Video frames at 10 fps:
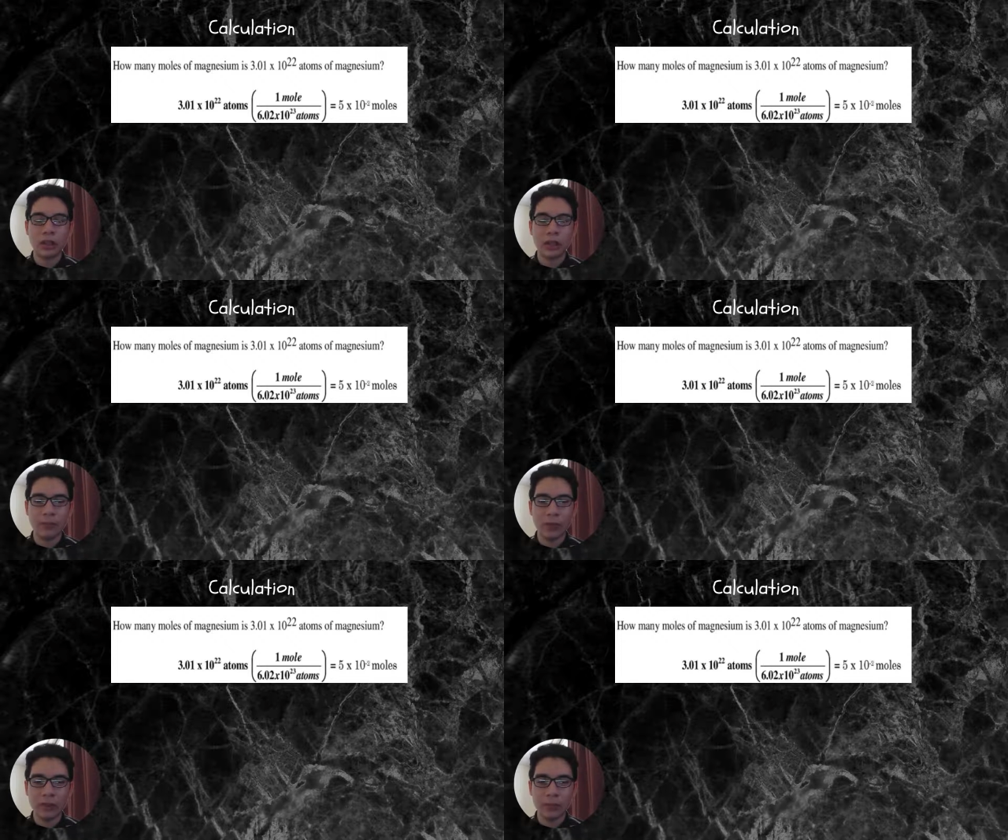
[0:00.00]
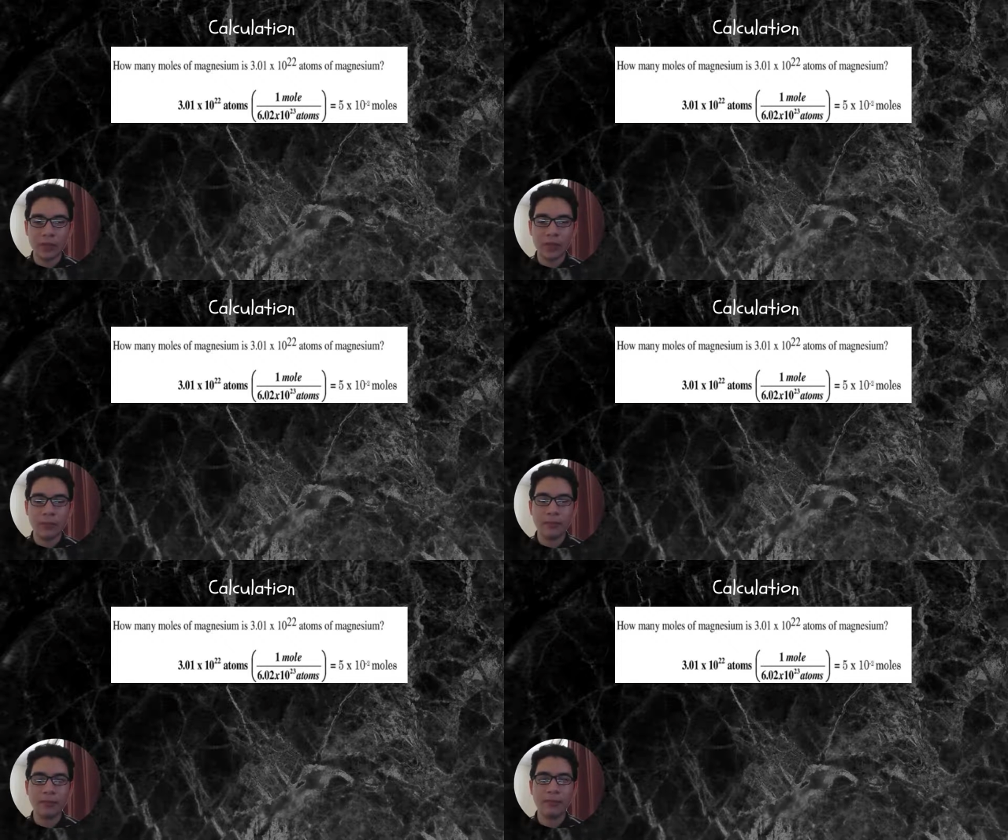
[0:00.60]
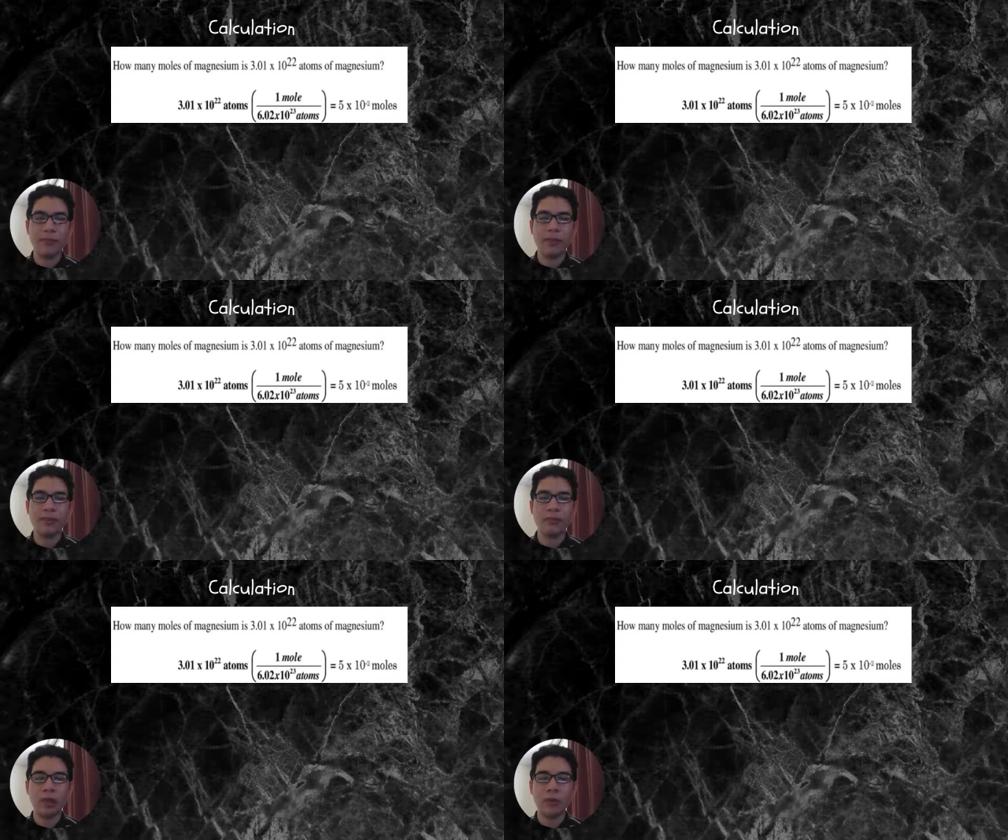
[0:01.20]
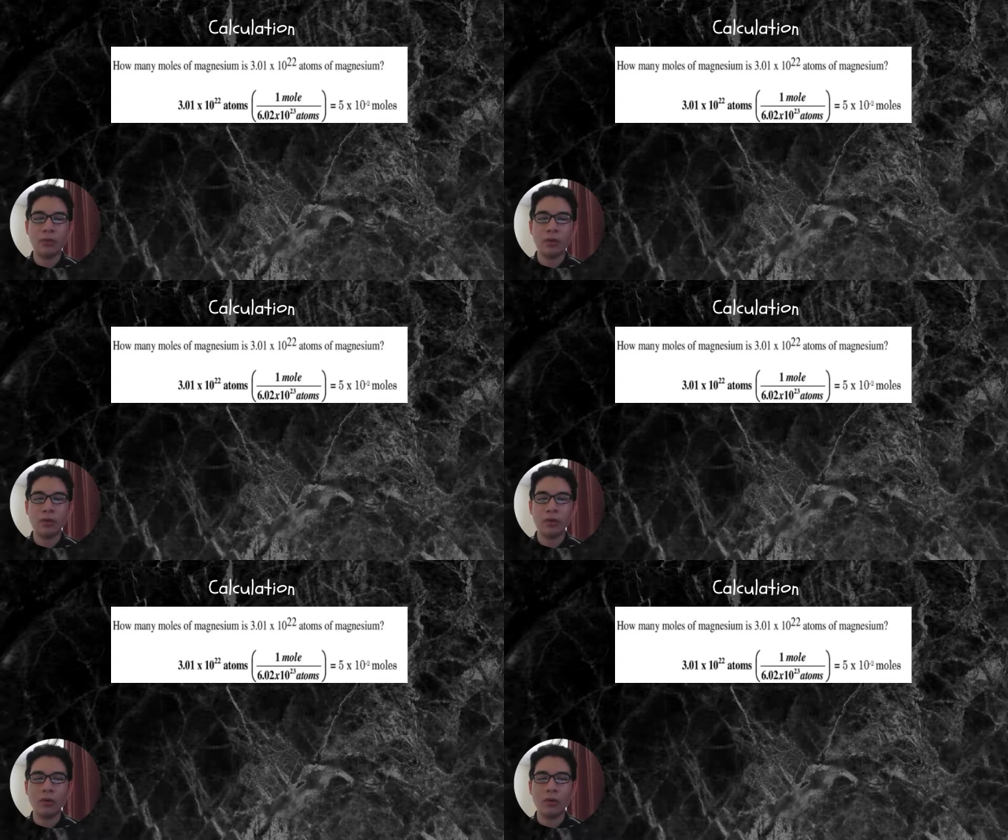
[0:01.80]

multiply it with 1 mole